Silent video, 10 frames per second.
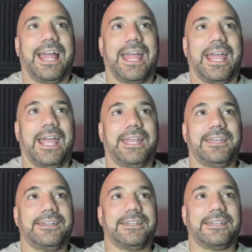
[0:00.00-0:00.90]

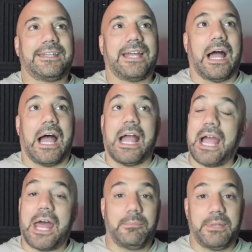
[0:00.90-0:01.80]
And I
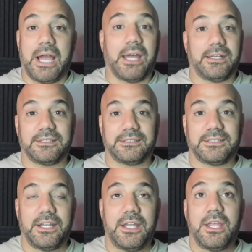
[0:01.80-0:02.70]
got to be honest,
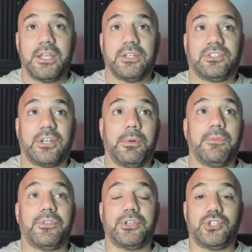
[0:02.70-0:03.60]
some
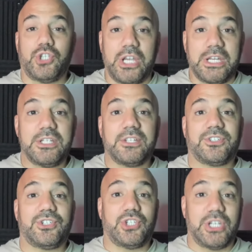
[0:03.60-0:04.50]
of the geniuses,